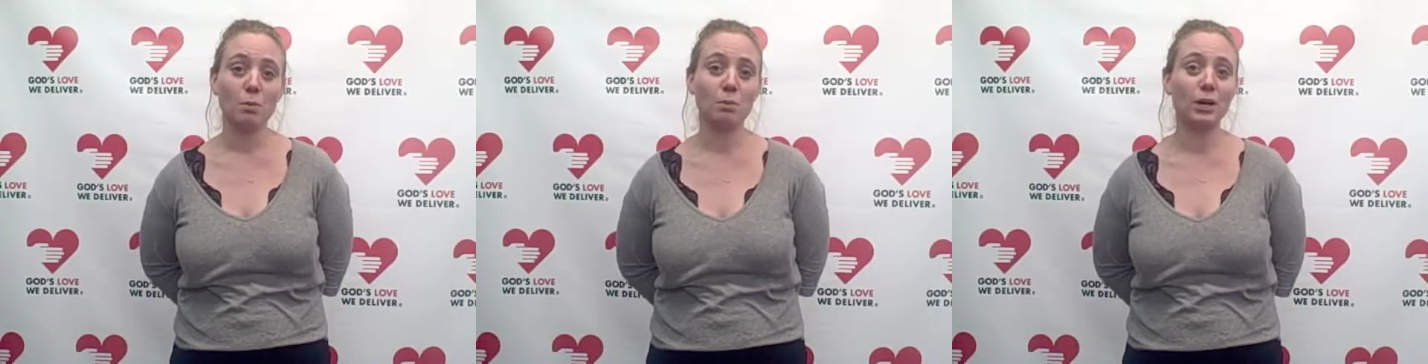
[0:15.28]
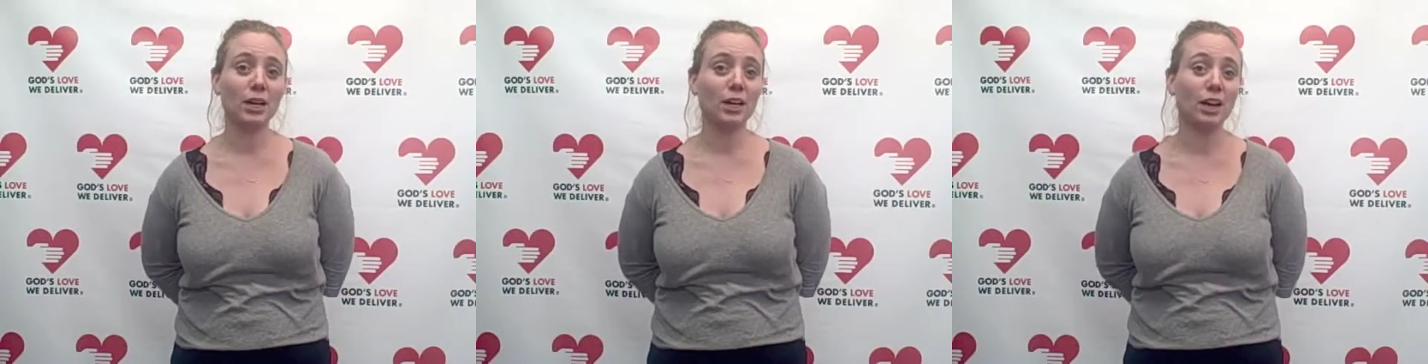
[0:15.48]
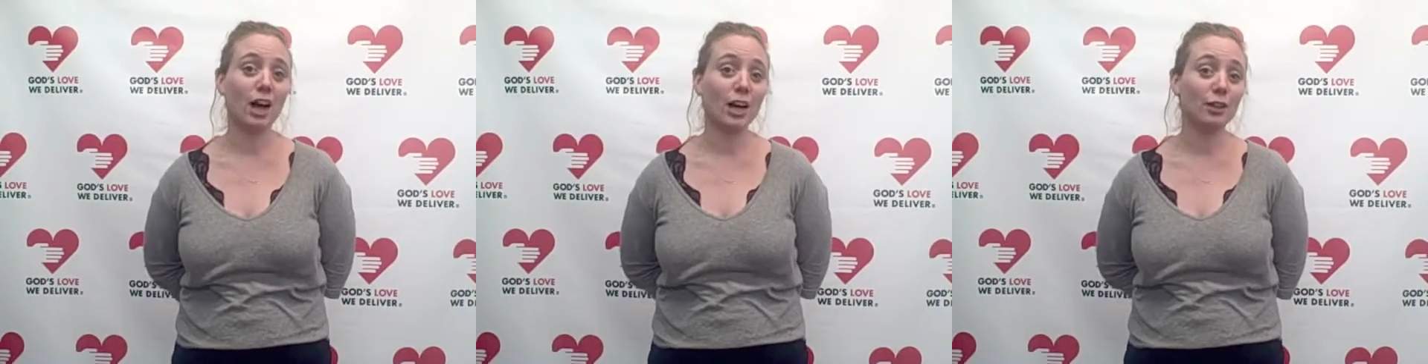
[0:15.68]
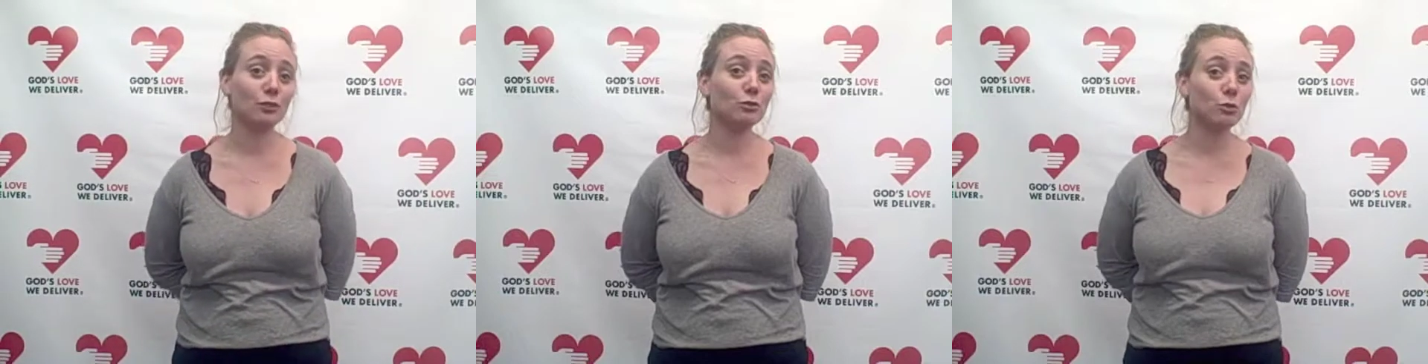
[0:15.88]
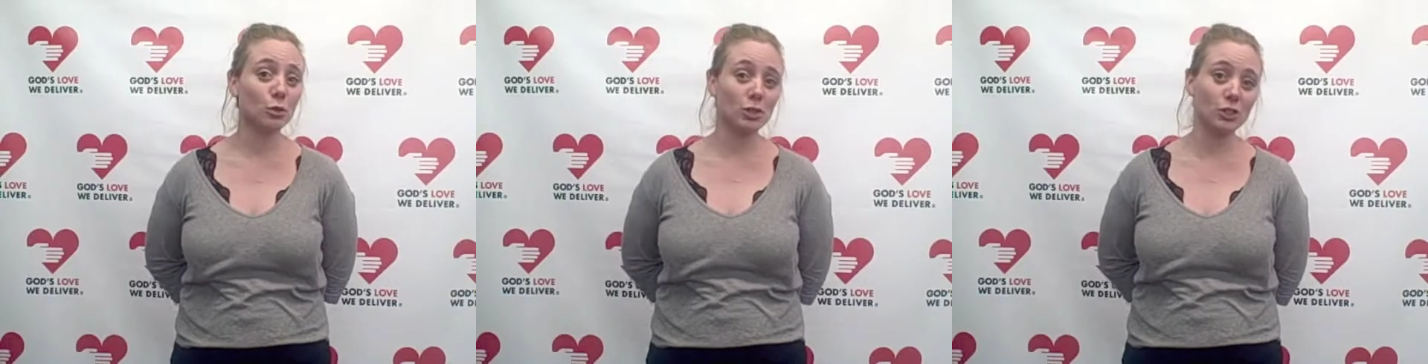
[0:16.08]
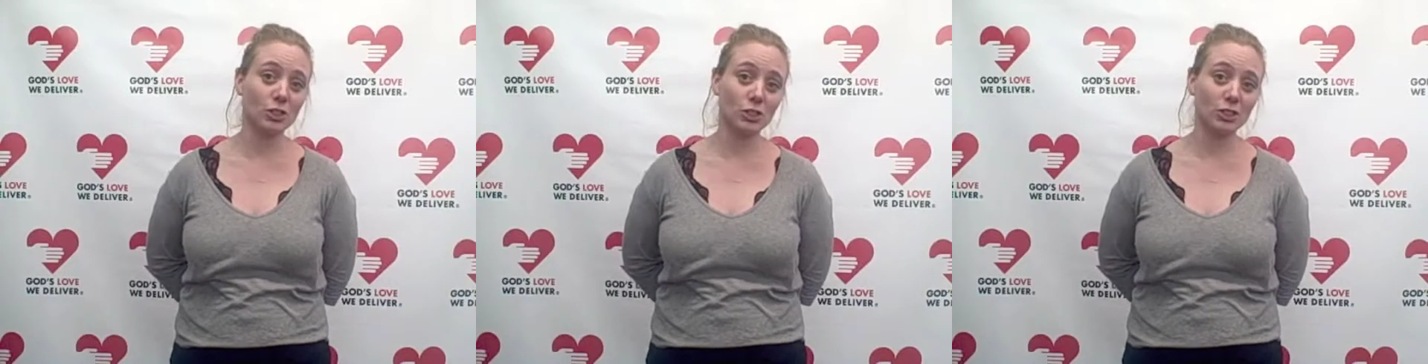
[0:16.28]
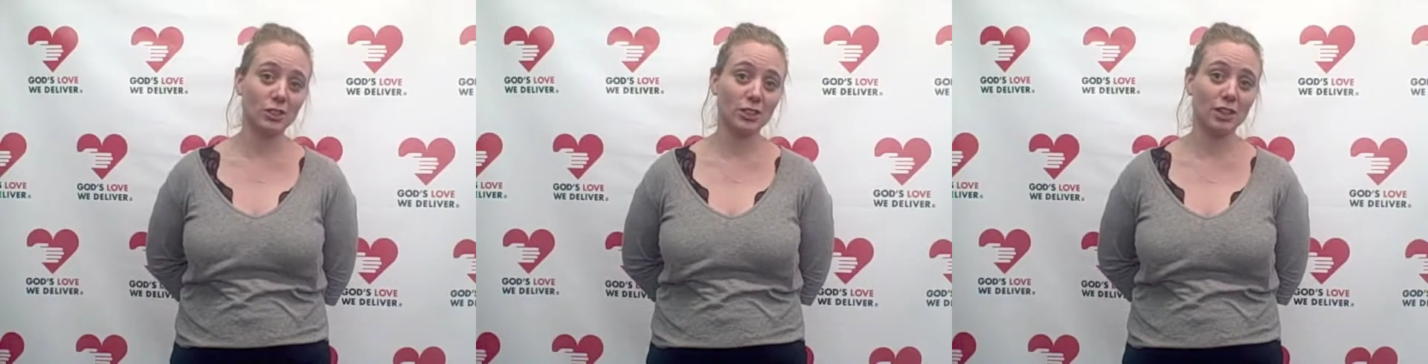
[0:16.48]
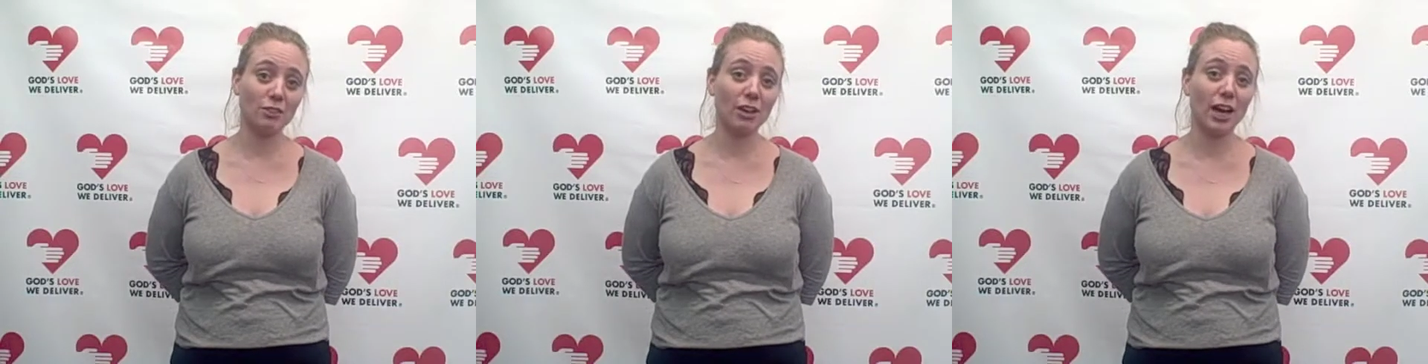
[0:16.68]
But I unfortunately
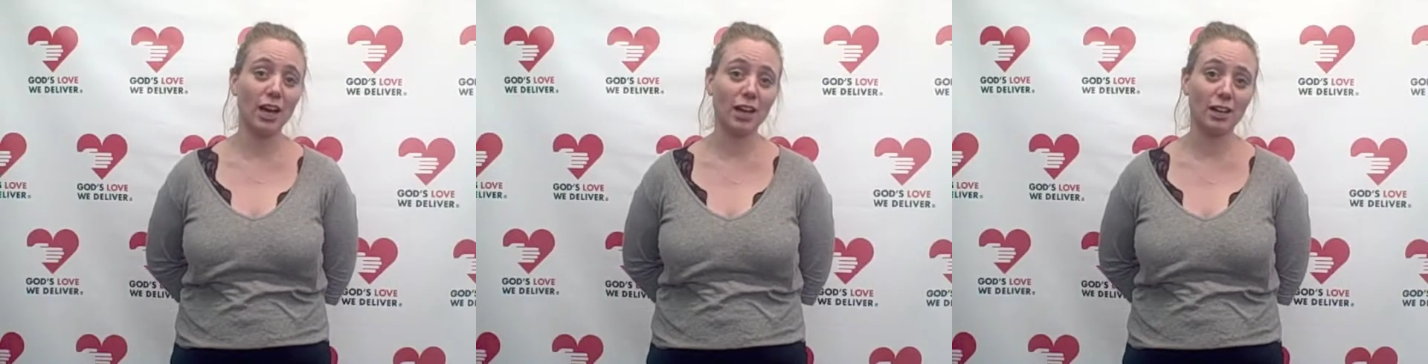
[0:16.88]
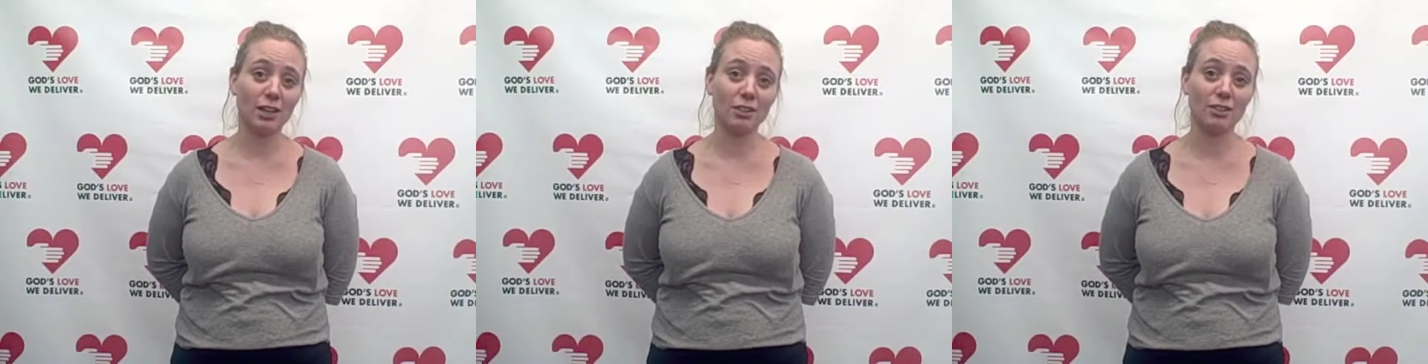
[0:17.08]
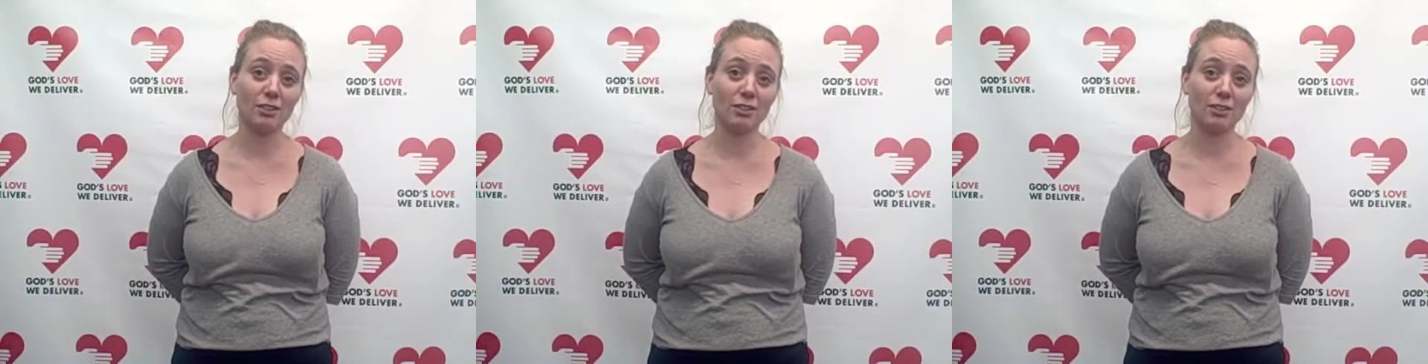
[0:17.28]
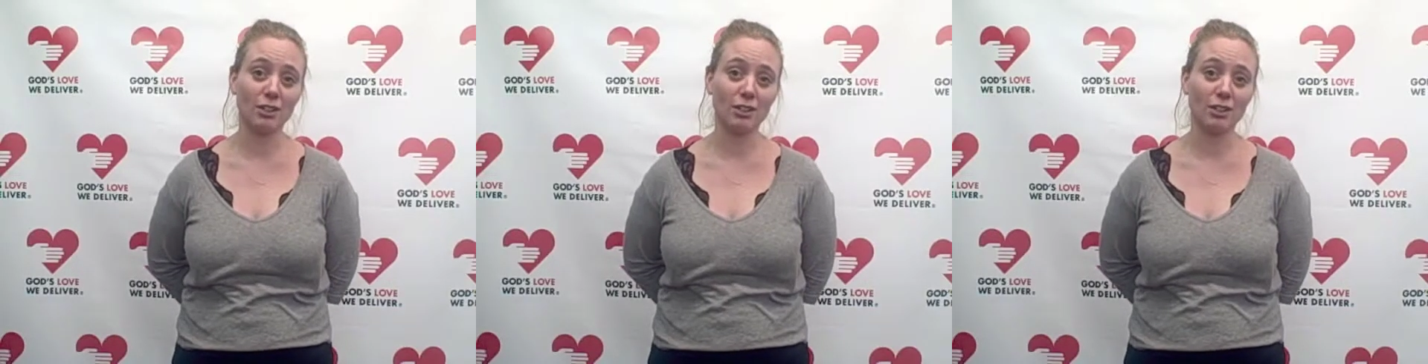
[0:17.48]
have had